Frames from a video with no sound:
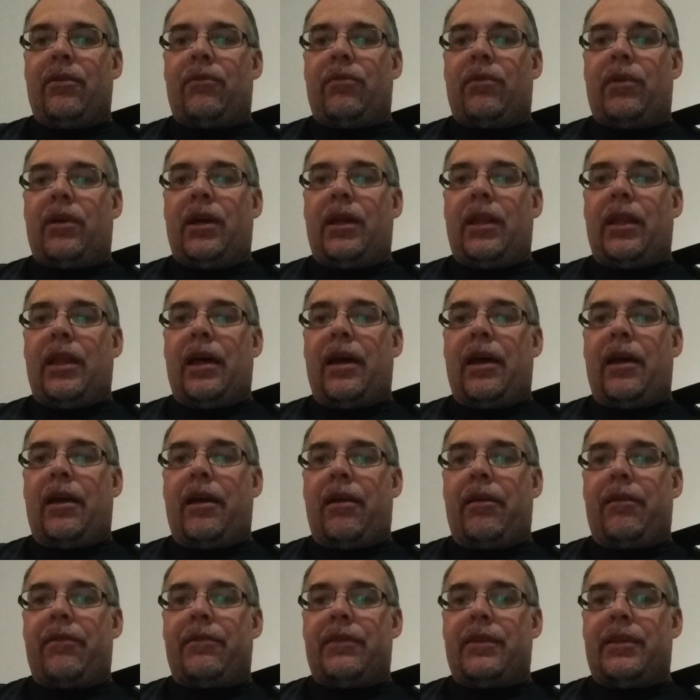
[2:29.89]
Well,
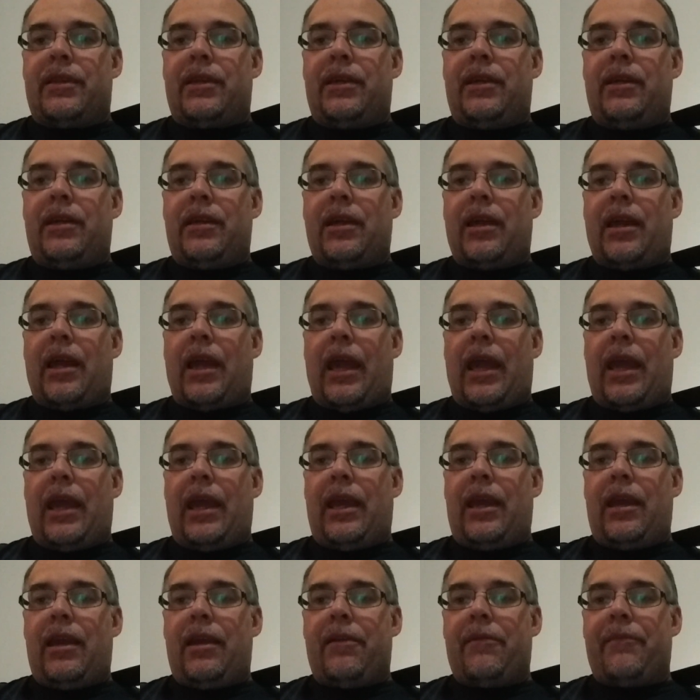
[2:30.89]
D,
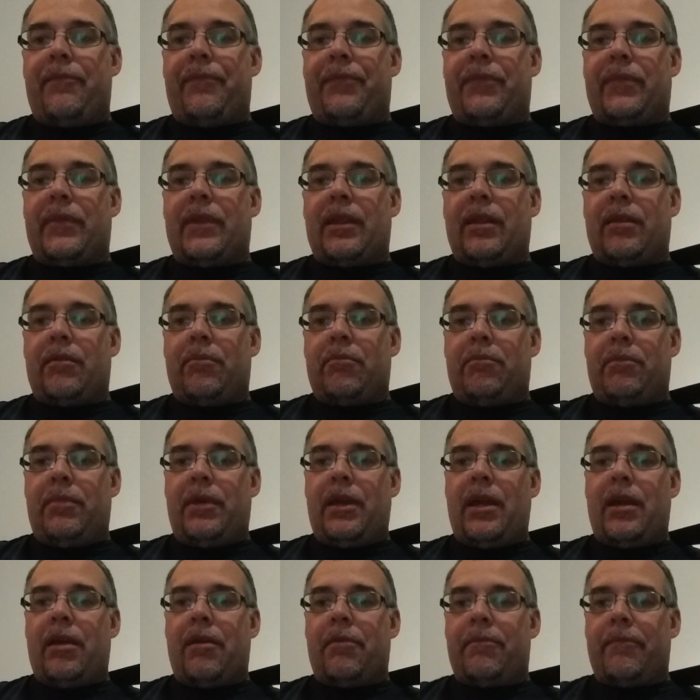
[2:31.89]
A,
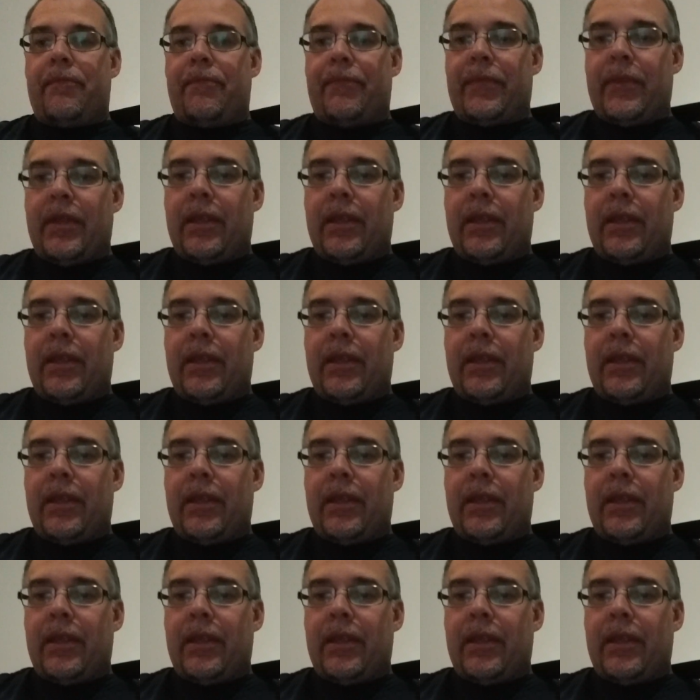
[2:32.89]
B, M.